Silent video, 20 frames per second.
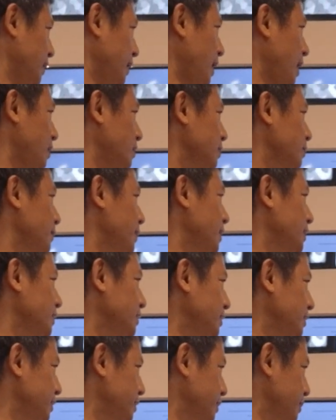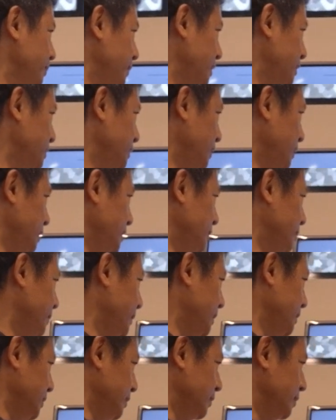Out of money, near money, in the
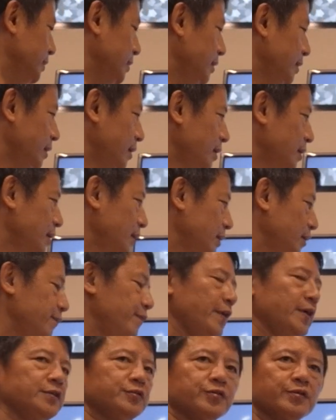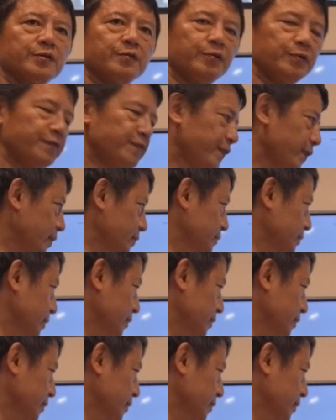money. Eventually we found